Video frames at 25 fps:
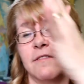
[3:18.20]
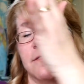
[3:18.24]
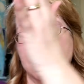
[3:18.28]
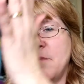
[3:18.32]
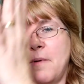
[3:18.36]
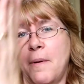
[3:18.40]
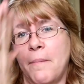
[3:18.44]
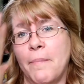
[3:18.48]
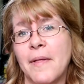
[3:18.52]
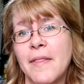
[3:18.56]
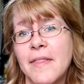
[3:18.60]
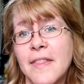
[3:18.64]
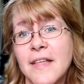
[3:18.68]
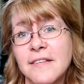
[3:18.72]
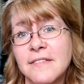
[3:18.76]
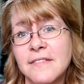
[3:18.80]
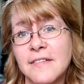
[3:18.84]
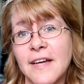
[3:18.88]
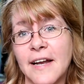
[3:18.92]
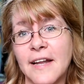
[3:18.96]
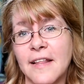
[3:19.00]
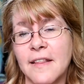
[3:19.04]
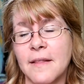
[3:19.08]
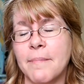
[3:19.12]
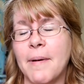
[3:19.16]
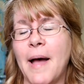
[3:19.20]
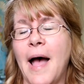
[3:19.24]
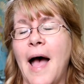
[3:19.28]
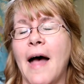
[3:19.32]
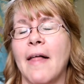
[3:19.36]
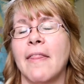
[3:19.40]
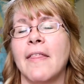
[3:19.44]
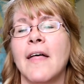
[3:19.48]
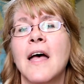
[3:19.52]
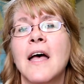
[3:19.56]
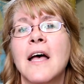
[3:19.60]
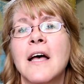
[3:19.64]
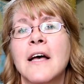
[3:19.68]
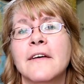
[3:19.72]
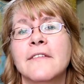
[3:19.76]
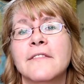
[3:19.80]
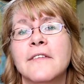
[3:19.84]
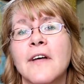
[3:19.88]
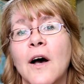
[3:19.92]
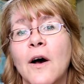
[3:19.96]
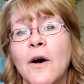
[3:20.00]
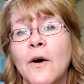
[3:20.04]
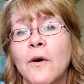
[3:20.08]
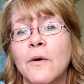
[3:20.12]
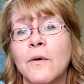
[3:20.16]
there's swamp on this side of the path.
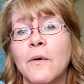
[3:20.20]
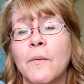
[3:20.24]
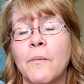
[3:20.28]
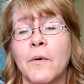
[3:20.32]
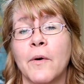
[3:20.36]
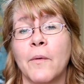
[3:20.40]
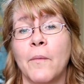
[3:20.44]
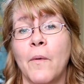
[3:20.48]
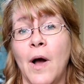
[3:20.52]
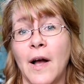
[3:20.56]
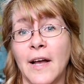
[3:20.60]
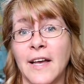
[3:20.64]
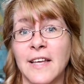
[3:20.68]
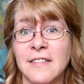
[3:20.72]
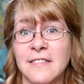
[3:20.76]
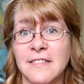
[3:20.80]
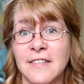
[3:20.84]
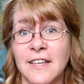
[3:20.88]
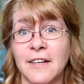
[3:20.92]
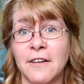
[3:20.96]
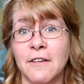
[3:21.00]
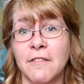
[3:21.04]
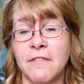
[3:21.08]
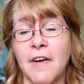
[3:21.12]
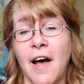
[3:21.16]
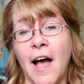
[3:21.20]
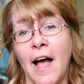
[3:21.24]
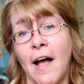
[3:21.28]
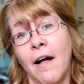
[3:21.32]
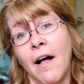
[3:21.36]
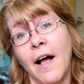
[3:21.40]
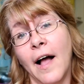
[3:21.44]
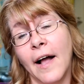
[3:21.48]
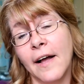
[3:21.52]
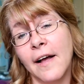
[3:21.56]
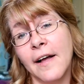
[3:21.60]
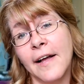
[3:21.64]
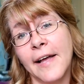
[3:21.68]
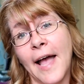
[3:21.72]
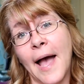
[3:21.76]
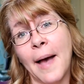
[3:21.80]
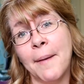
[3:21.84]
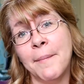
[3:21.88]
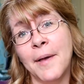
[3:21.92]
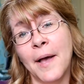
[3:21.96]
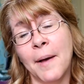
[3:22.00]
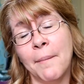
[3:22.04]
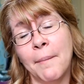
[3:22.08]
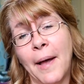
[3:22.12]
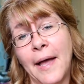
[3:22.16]
So we're walking single file. I got
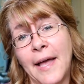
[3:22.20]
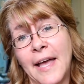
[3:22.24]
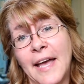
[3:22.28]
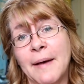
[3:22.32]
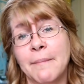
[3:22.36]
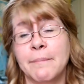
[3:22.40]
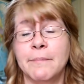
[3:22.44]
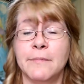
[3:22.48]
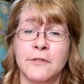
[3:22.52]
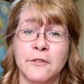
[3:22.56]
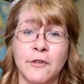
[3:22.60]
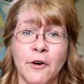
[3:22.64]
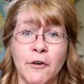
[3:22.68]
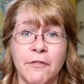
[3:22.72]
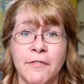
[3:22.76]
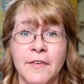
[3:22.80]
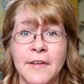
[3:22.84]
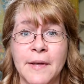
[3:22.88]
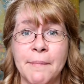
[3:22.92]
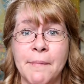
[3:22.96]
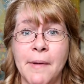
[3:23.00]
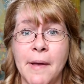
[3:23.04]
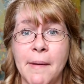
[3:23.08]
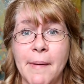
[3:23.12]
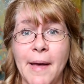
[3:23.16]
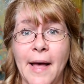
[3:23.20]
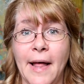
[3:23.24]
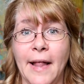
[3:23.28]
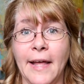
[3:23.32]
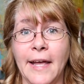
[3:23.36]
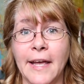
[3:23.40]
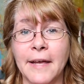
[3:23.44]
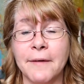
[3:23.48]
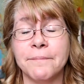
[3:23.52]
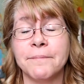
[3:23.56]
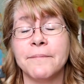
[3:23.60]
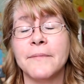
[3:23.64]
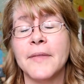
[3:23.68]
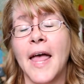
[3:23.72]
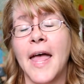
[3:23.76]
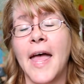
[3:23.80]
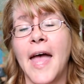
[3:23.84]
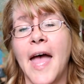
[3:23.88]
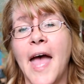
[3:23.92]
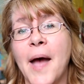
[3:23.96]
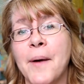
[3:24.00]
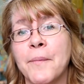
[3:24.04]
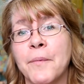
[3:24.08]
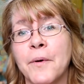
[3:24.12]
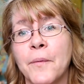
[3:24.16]
Gabby on my hip, Sophie in my belly,
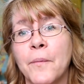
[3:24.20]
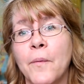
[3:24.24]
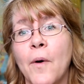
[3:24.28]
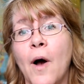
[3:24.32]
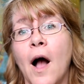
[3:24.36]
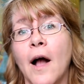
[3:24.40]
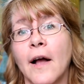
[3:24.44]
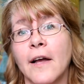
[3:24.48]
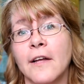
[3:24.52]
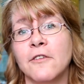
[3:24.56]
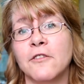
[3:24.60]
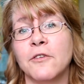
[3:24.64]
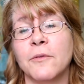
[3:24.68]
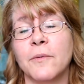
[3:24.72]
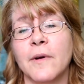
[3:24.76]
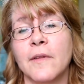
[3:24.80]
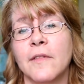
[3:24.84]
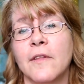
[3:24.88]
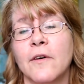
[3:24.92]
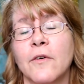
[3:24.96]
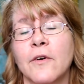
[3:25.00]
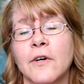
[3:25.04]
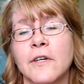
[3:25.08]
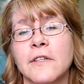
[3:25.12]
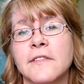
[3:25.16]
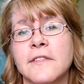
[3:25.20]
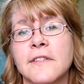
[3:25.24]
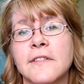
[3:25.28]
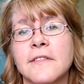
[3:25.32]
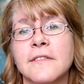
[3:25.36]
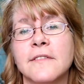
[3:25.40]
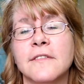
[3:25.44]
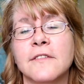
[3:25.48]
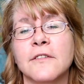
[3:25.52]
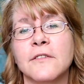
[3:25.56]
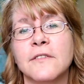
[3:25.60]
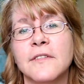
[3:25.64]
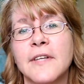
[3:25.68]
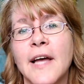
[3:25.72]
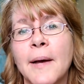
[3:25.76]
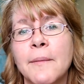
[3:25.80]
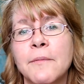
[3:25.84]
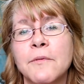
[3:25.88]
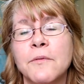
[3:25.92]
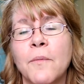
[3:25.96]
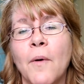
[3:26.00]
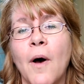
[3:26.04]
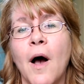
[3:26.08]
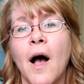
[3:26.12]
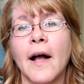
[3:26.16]
and we're walking toward the horses. So
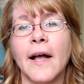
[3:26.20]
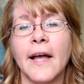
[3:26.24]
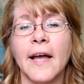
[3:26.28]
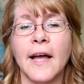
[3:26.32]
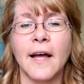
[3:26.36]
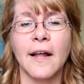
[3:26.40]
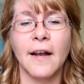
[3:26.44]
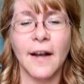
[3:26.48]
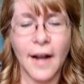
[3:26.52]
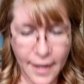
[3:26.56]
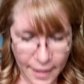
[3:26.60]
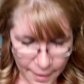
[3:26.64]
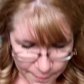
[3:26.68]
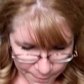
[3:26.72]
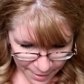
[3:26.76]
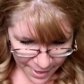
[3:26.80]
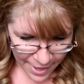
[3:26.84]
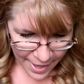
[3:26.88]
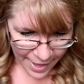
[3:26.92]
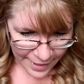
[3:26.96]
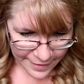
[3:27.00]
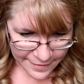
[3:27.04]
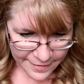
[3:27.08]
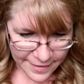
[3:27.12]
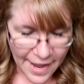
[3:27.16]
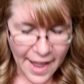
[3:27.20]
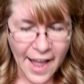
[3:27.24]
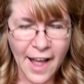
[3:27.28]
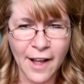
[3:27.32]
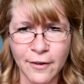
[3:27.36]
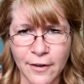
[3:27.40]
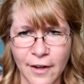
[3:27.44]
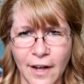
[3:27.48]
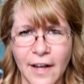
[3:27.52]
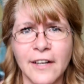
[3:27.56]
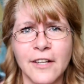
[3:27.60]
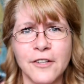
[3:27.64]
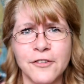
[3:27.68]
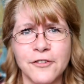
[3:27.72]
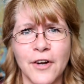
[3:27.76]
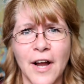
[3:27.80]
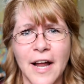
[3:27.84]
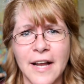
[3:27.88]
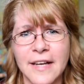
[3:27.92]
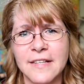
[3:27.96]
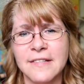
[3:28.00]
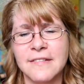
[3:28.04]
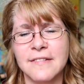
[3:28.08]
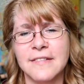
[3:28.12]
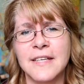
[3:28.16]
Sam's walking, I got my head down, kind of
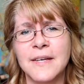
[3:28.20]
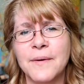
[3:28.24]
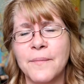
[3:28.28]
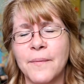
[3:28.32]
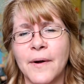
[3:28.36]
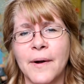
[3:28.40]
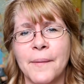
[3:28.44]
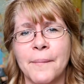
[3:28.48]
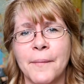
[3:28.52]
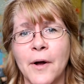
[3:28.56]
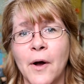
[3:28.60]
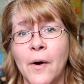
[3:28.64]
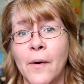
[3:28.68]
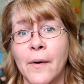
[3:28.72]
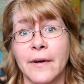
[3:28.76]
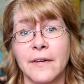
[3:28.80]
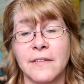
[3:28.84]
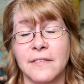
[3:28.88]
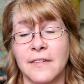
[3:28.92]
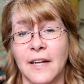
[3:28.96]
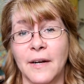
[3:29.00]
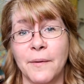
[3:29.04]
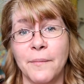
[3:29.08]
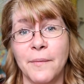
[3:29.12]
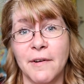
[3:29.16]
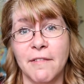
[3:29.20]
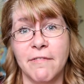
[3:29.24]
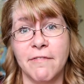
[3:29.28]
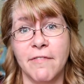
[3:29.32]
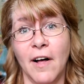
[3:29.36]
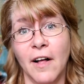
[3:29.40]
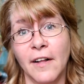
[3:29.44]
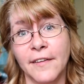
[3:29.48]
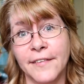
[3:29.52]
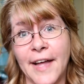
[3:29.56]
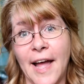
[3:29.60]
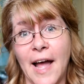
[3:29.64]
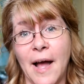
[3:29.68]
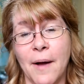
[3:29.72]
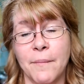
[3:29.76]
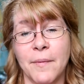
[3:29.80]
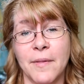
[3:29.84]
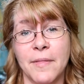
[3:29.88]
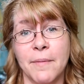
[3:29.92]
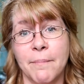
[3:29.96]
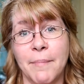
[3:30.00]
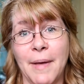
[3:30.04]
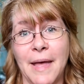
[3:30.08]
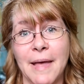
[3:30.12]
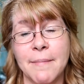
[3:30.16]
trying to see where I'm going because I don't want to fall down
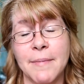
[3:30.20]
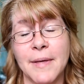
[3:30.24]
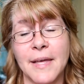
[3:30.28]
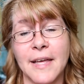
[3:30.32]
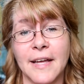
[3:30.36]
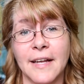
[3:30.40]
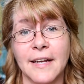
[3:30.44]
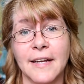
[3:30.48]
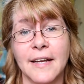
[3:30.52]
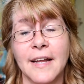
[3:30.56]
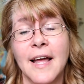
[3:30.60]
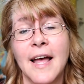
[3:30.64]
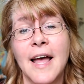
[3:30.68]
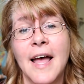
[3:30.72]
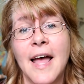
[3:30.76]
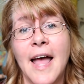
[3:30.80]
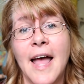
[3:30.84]
with a baby and,